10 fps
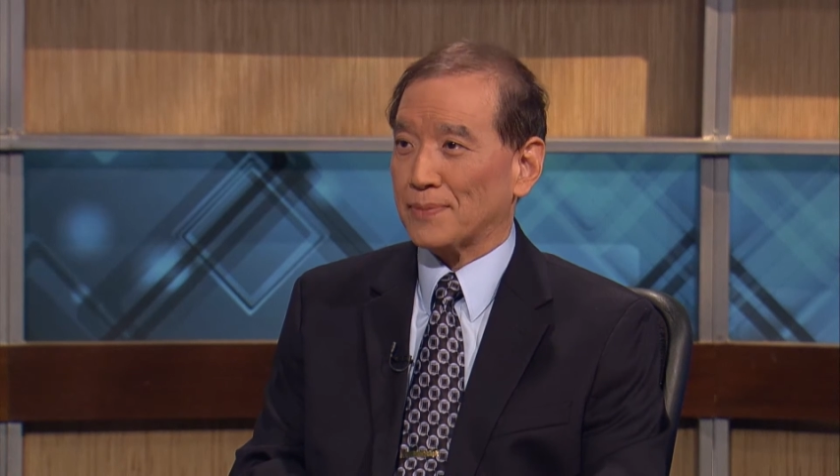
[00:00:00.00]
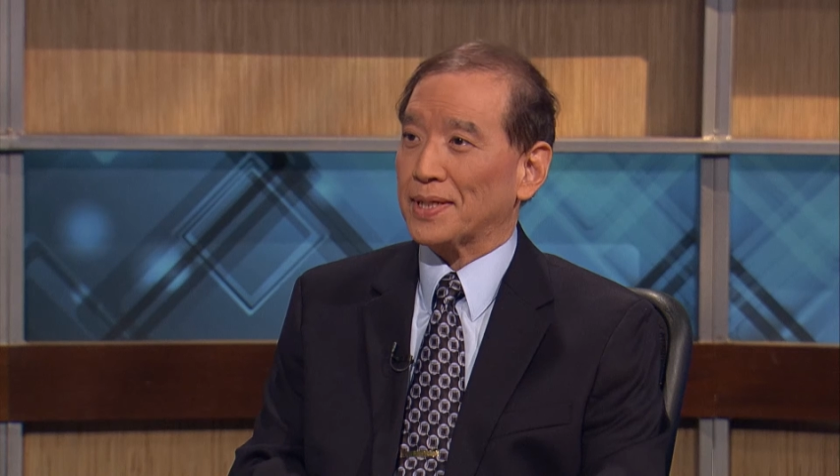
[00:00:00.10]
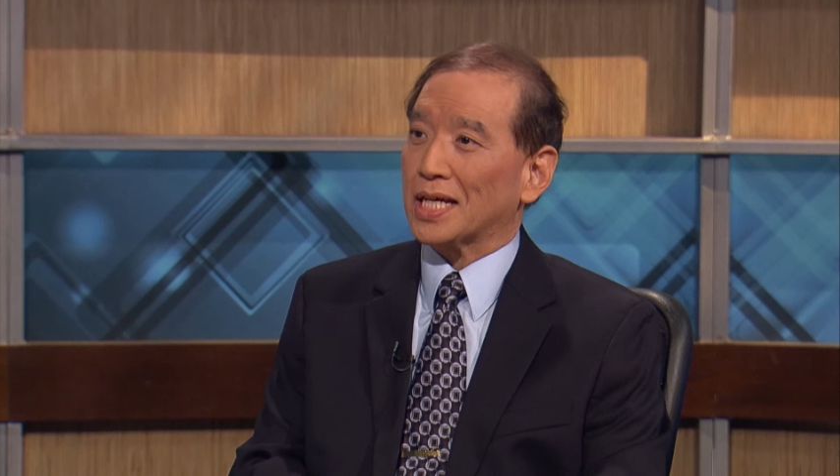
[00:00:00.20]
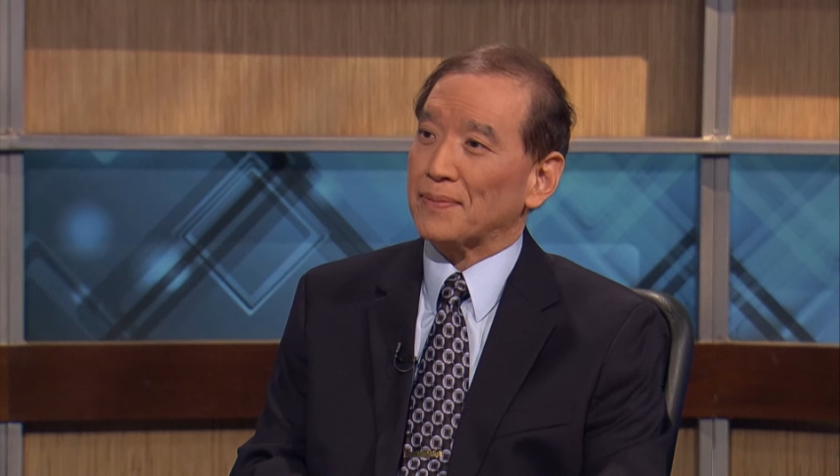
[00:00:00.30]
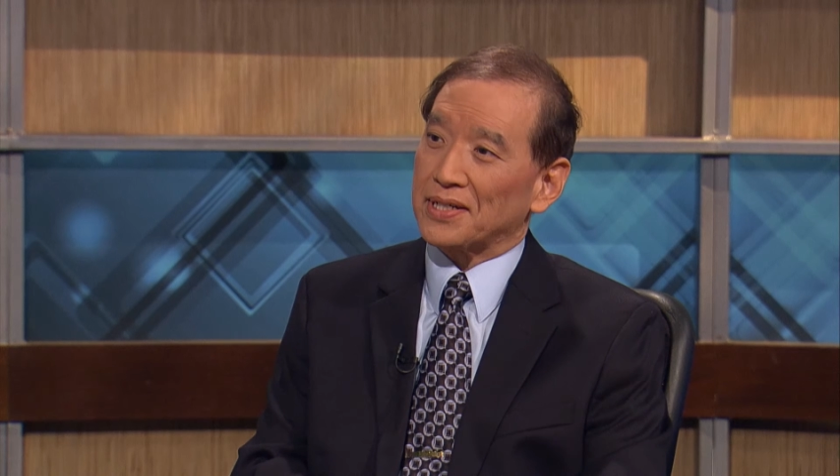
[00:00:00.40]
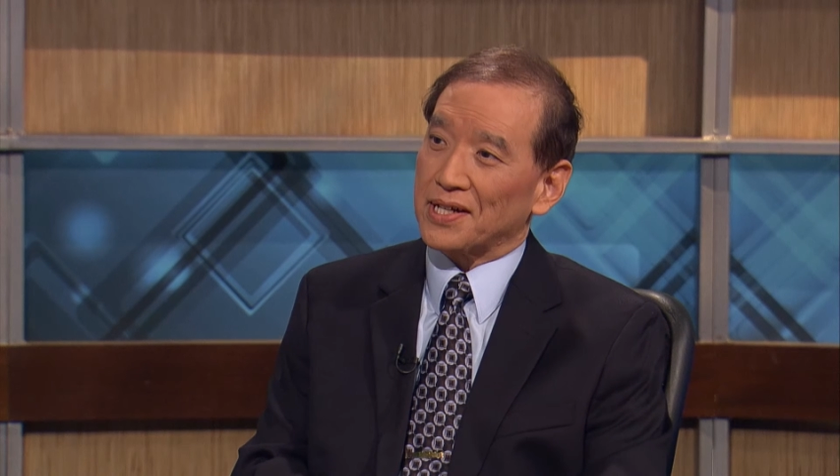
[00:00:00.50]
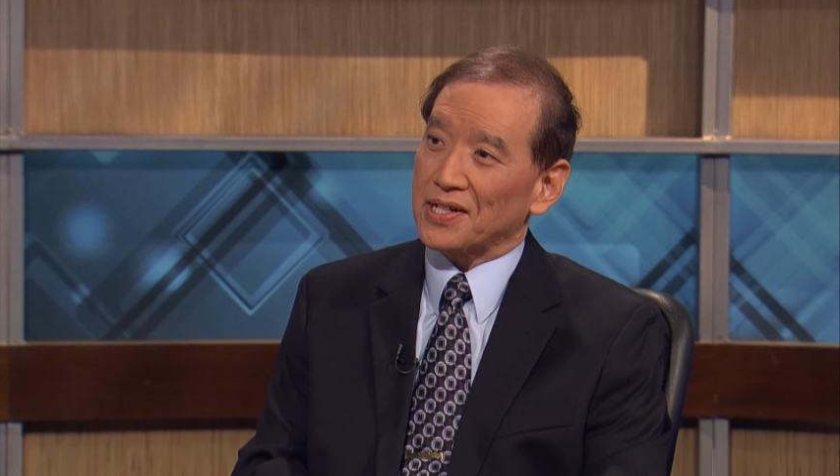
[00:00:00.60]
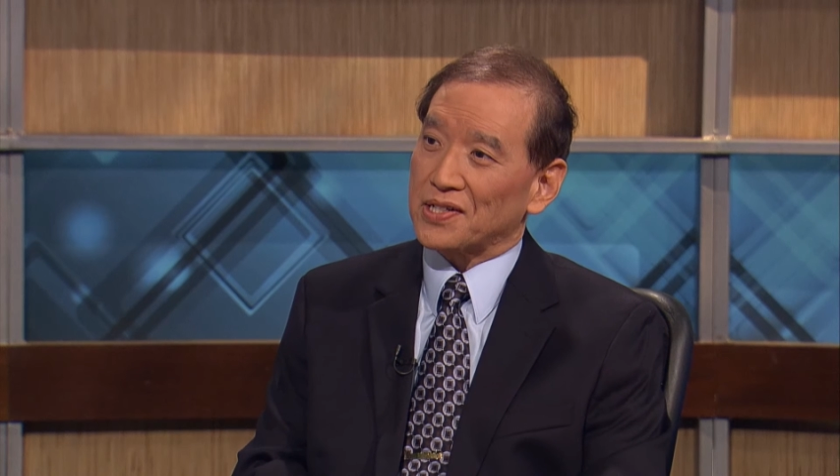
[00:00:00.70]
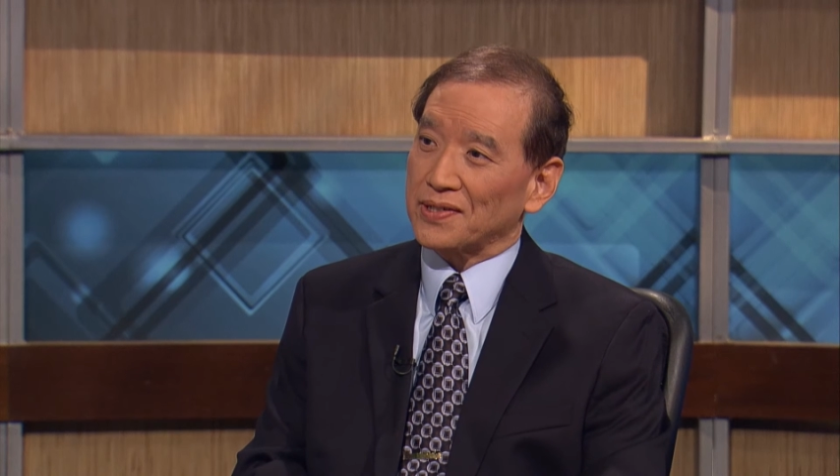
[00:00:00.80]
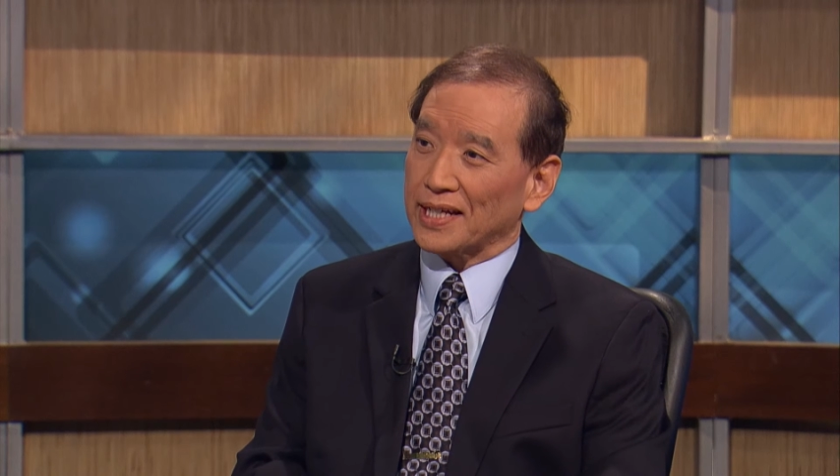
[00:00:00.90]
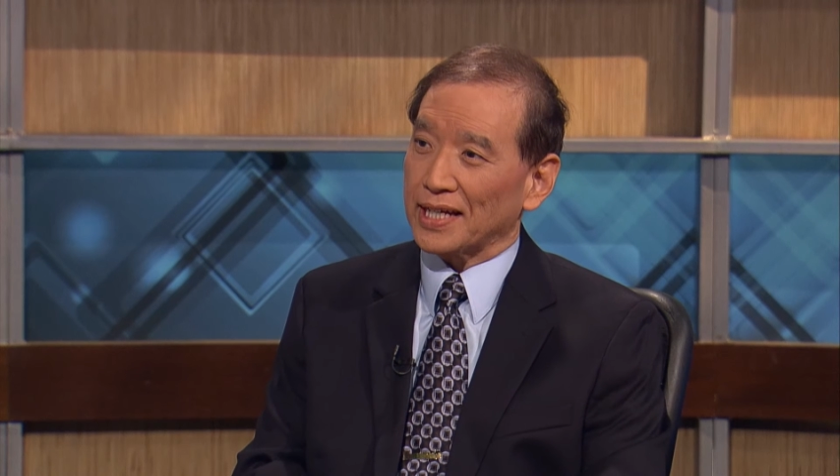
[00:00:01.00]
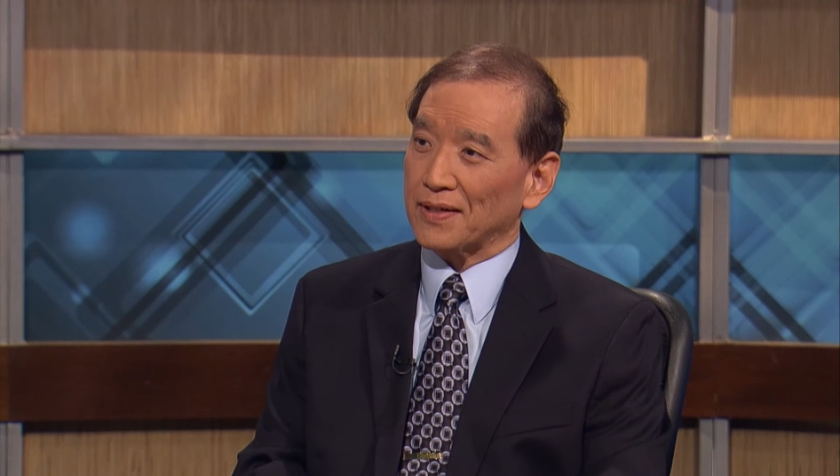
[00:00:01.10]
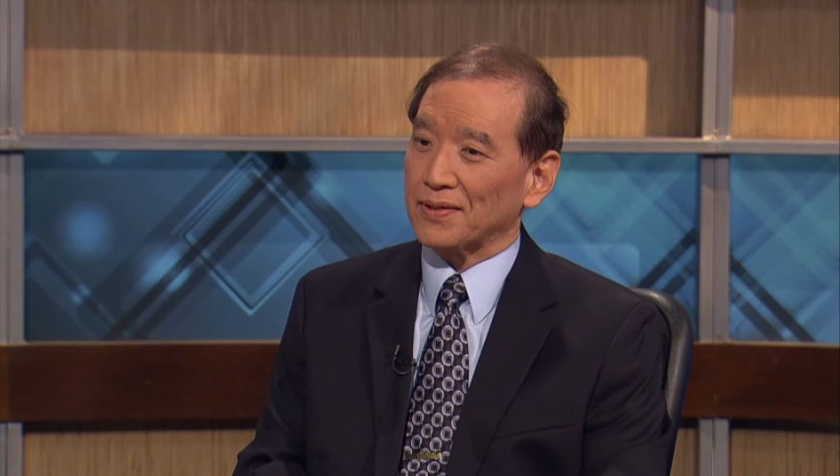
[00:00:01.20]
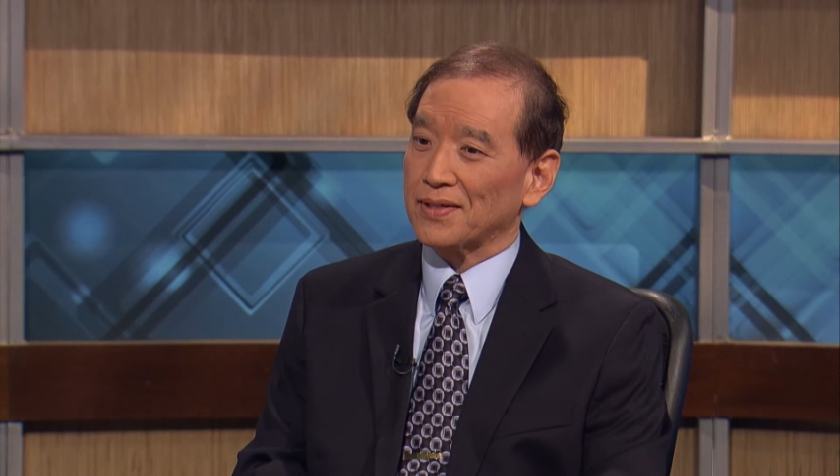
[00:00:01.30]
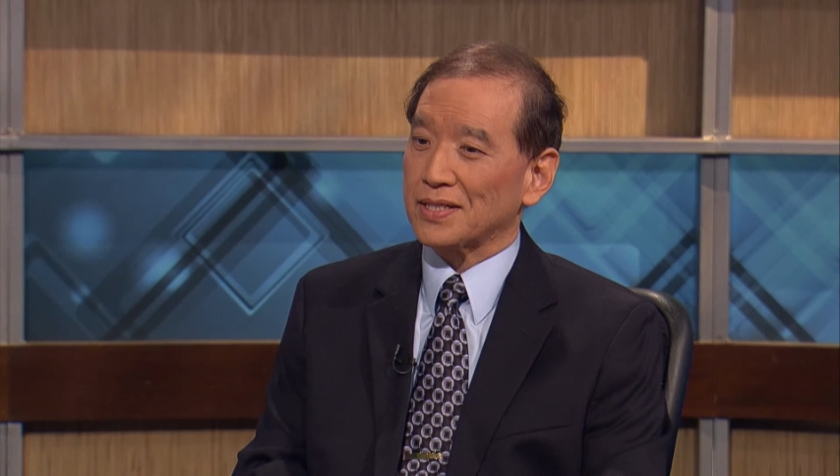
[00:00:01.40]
I became a doctor and